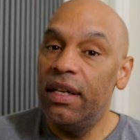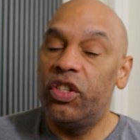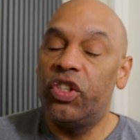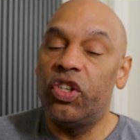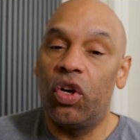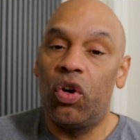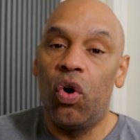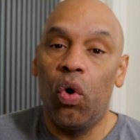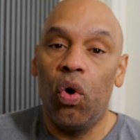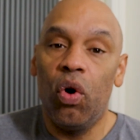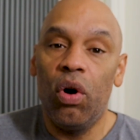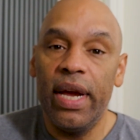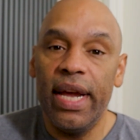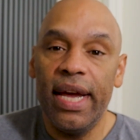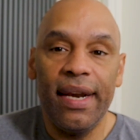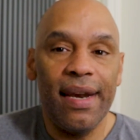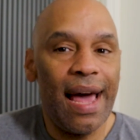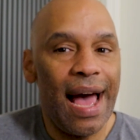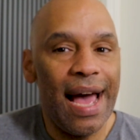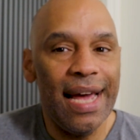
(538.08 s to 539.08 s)
Shakur
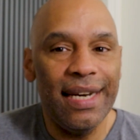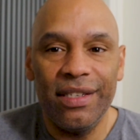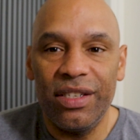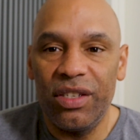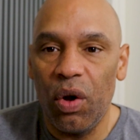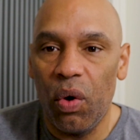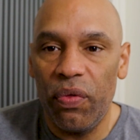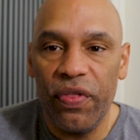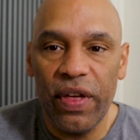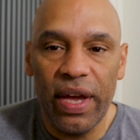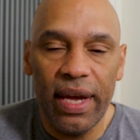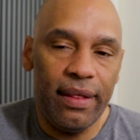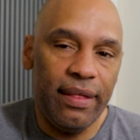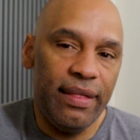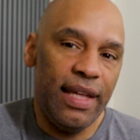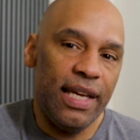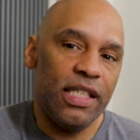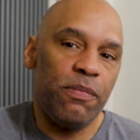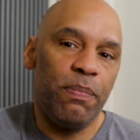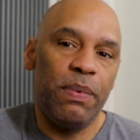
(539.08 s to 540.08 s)
in. I just don't
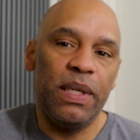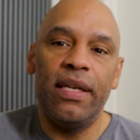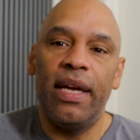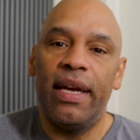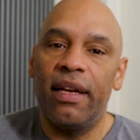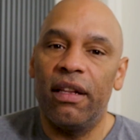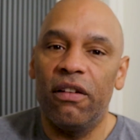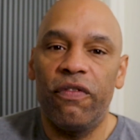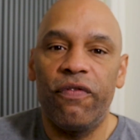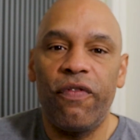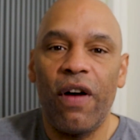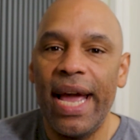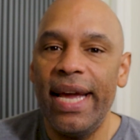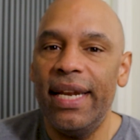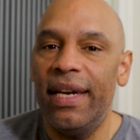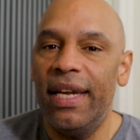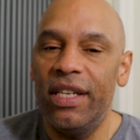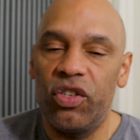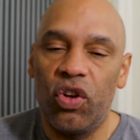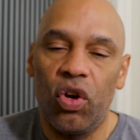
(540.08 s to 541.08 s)
think this particular
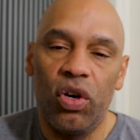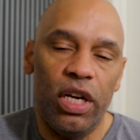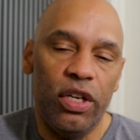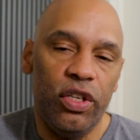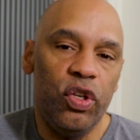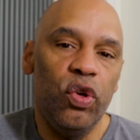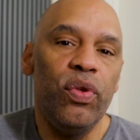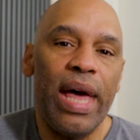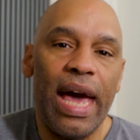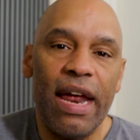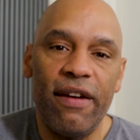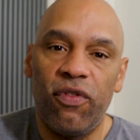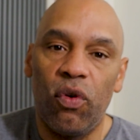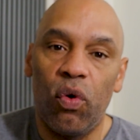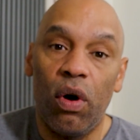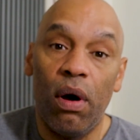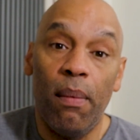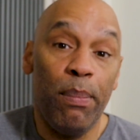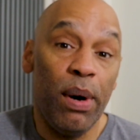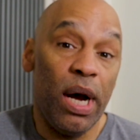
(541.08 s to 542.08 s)
fight is going to do that for him.